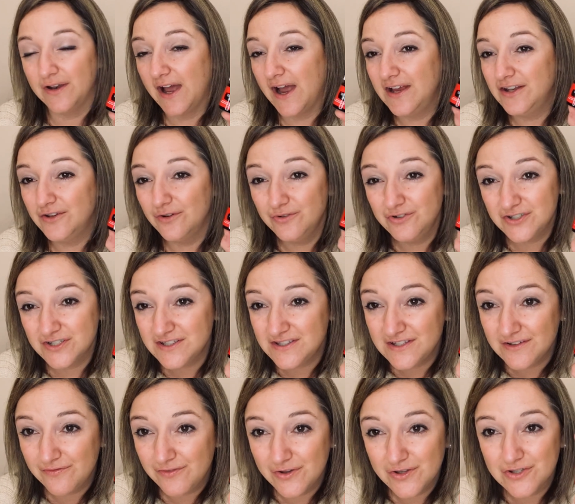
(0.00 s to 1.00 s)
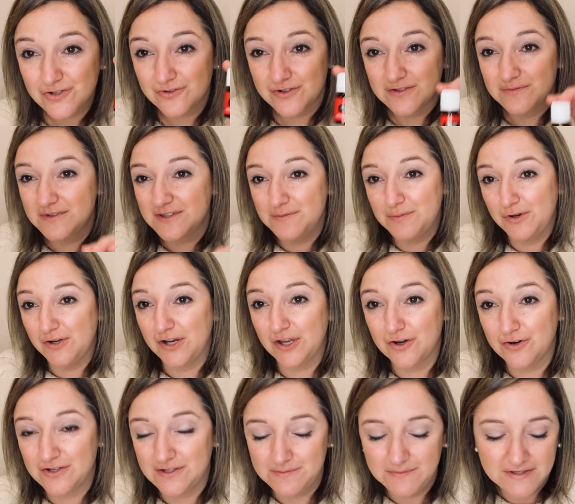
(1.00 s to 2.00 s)
I don't just diffuse Christmas Spirit at
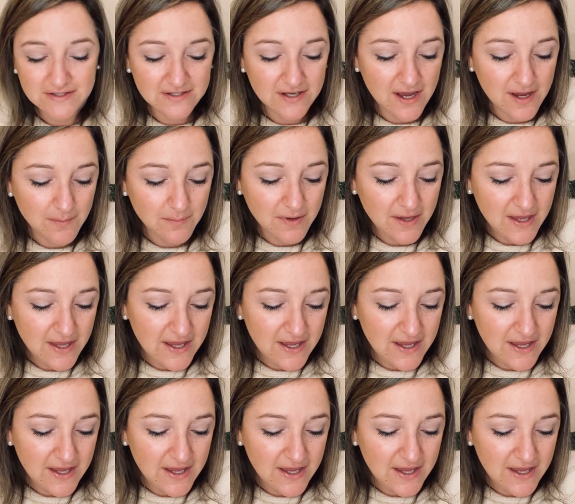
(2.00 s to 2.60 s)
Christmas time.